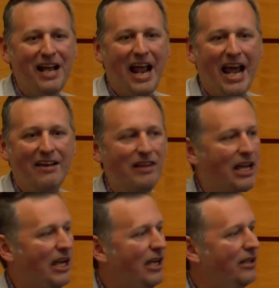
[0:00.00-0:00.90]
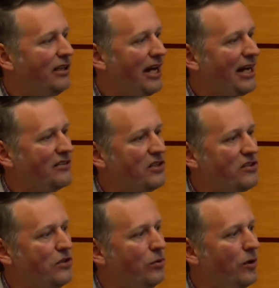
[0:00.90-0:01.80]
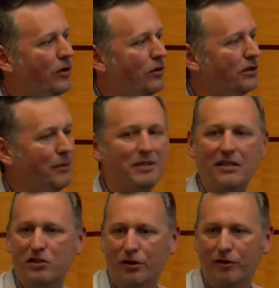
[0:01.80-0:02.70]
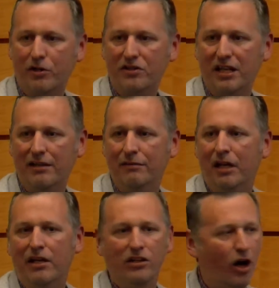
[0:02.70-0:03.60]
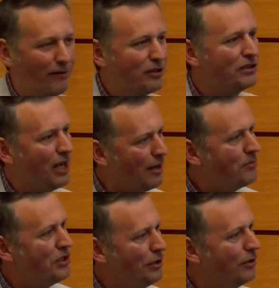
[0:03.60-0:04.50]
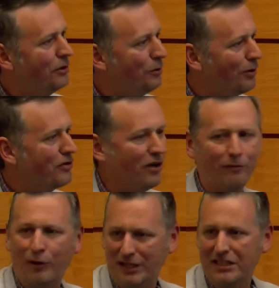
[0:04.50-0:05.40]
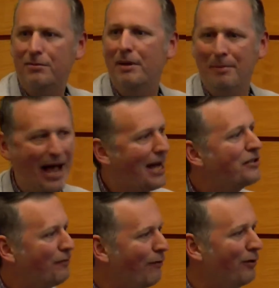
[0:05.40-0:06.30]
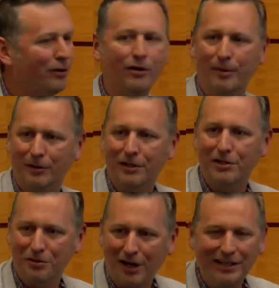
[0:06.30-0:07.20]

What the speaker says: And they got access to what are called update servers. And oftentimes, your software needs to be patched for vulnerabilities, right?